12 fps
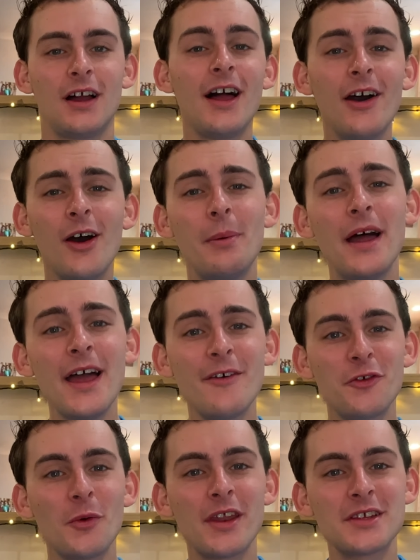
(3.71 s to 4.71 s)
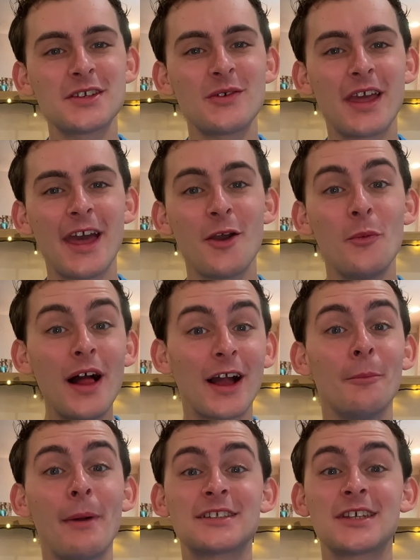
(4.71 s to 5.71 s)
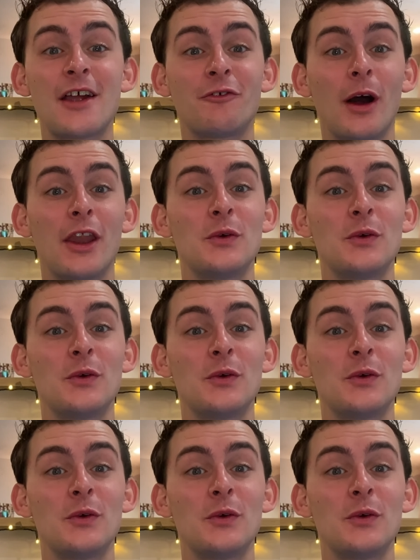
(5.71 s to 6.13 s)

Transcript: I hope everyone is okay. Welcome back to everyone